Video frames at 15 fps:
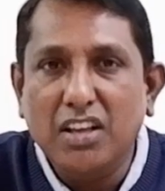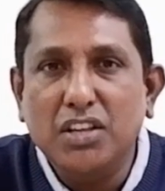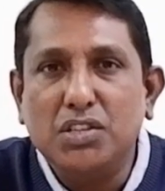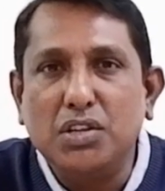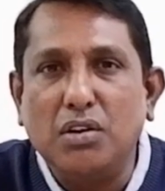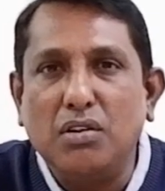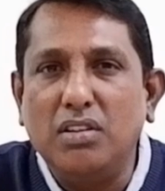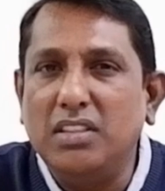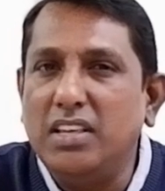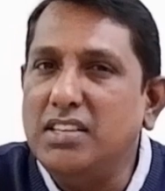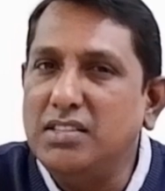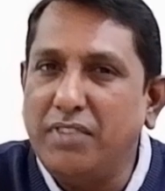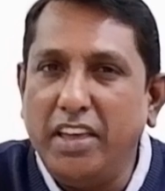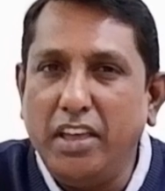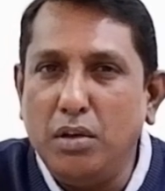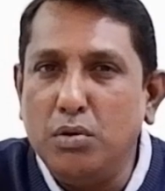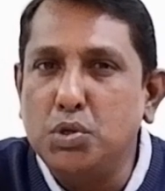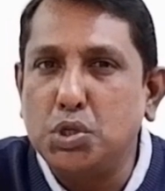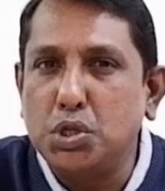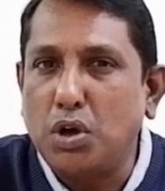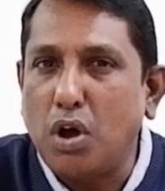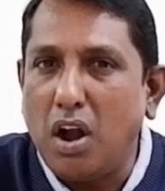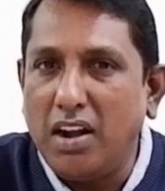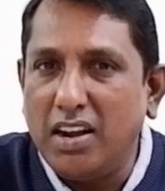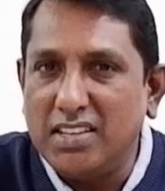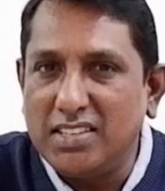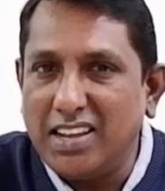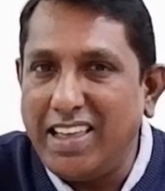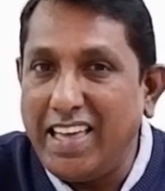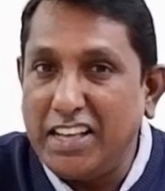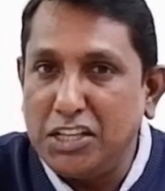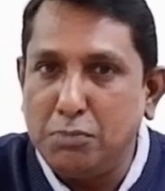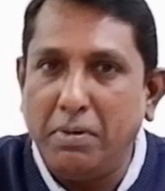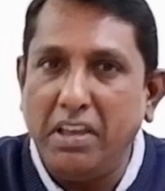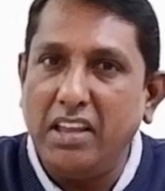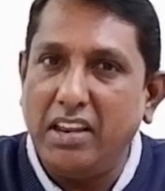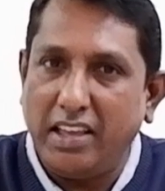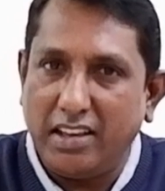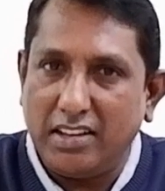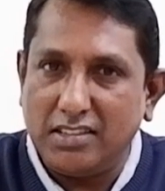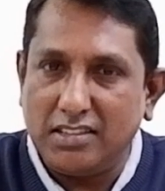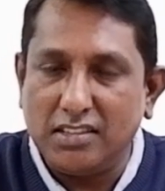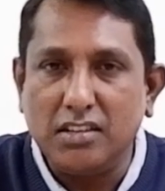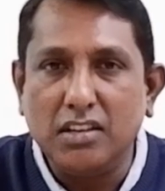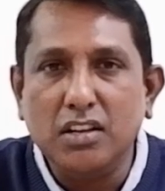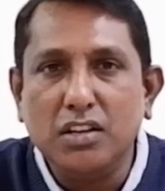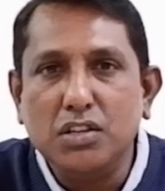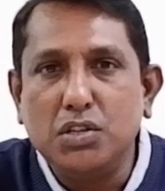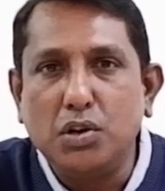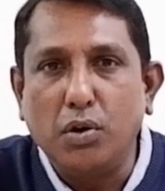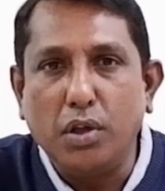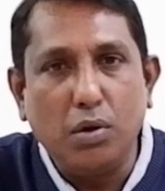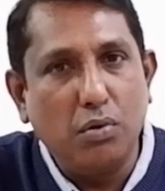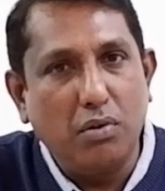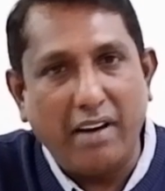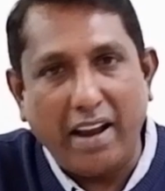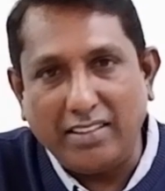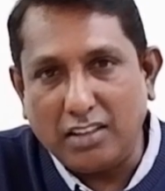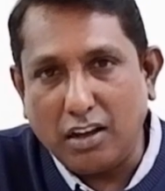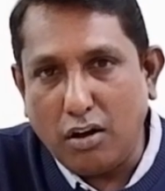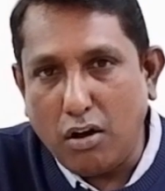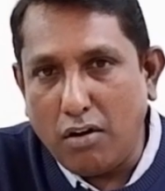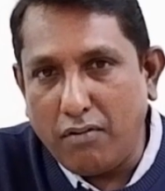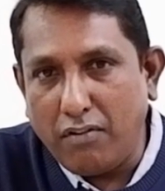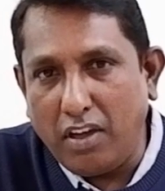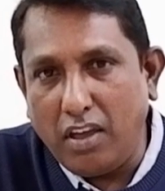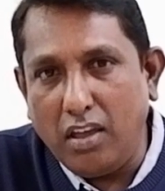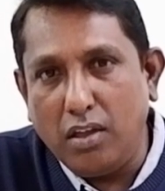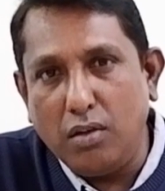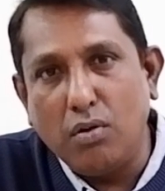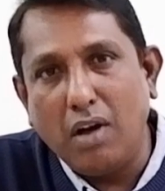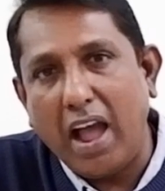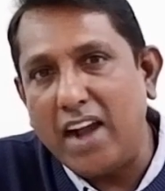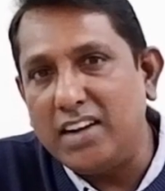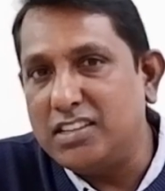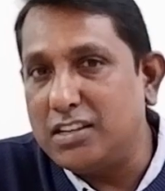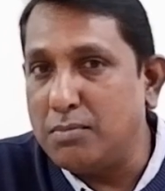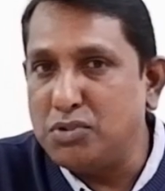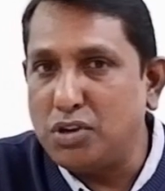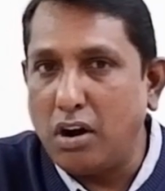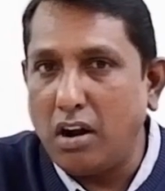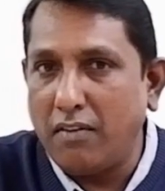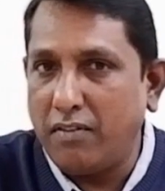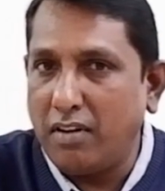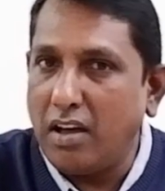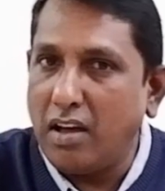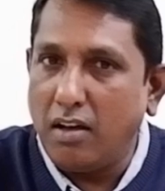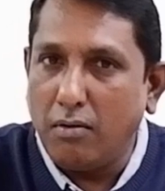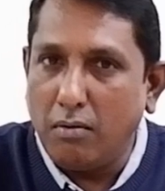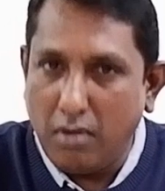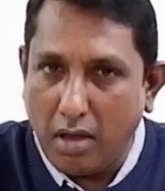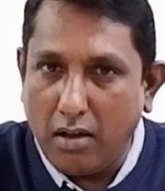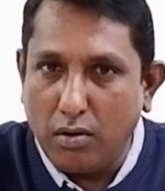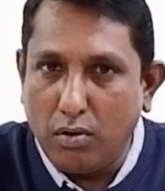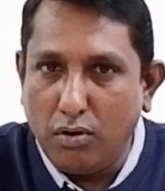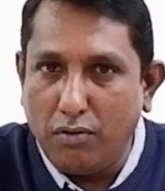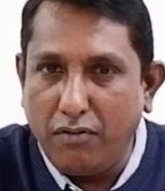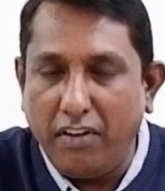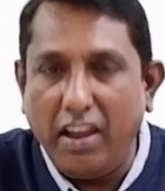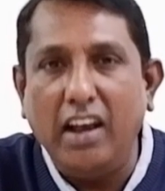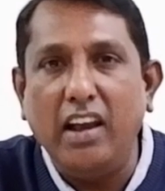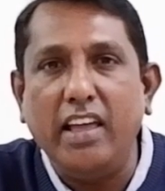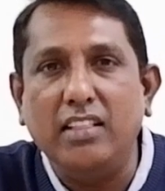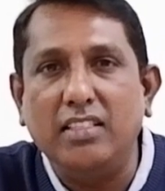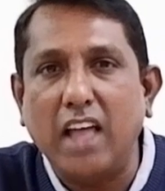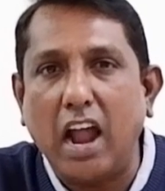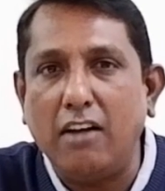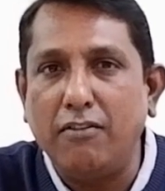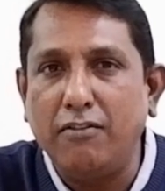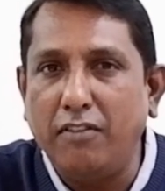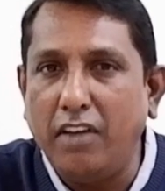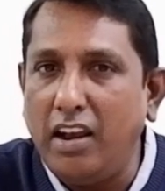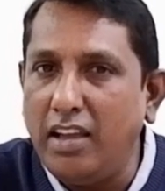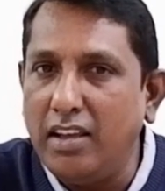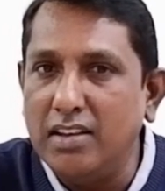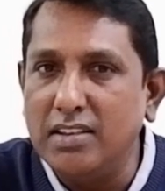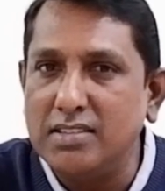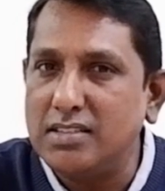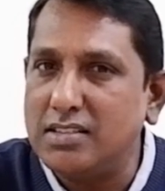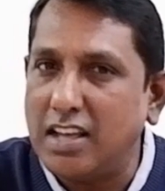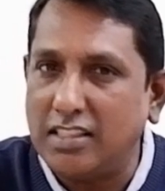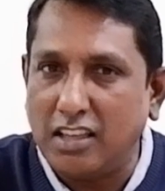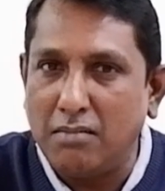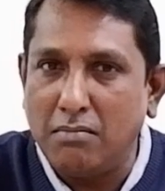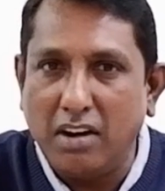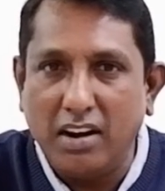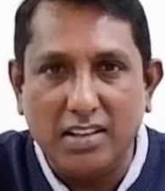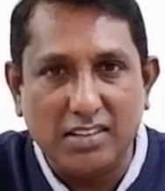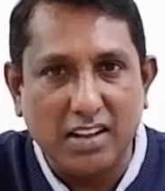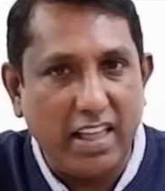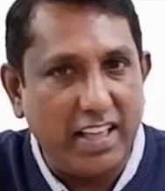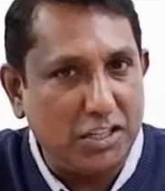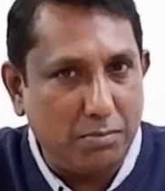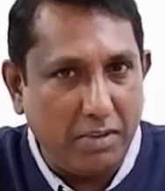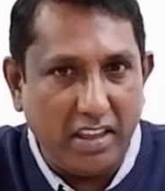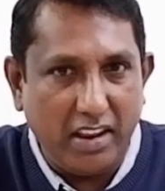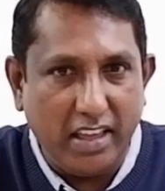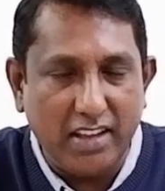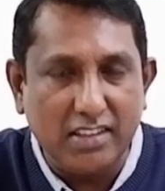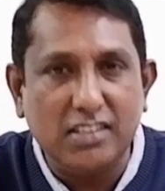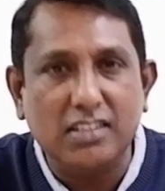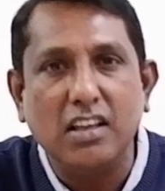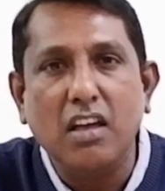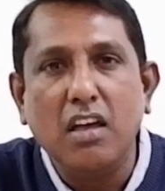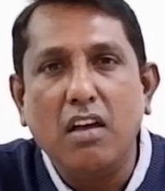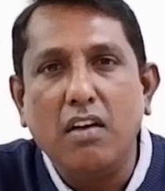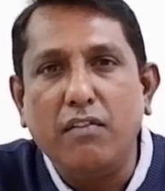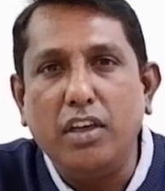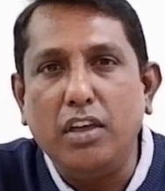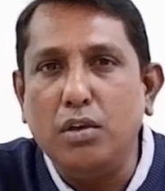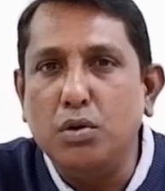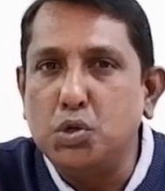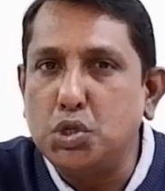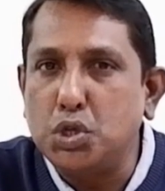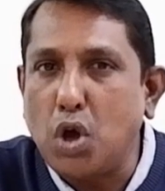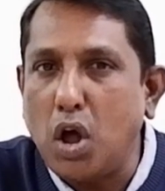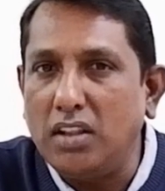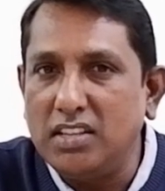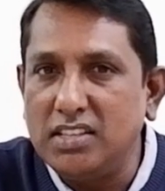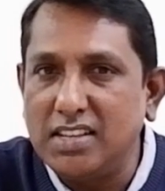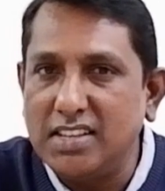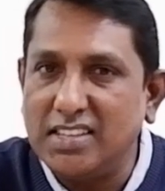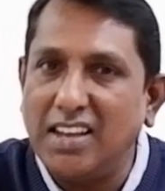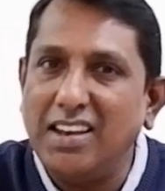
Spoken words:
So these we used to call it as an experience. So you drank the coffee, you had some sort of a good feeling. That feeling is nothing but as an experience. We used to call this as